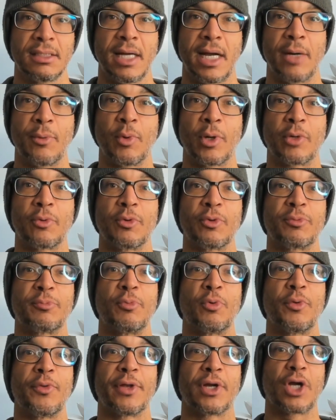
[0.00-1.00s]
I work with
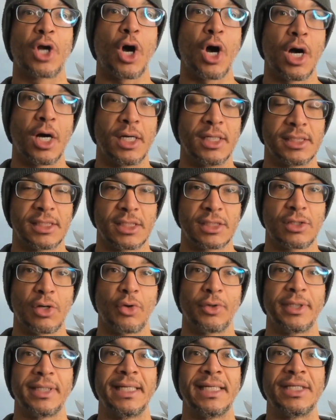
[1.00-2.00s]
more the cause. It's
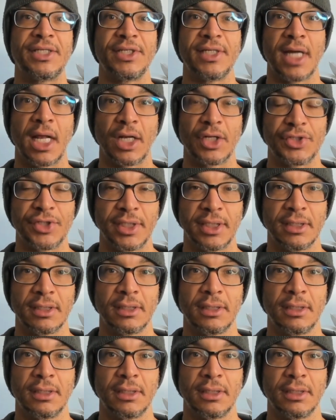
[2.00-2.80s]
called etiology.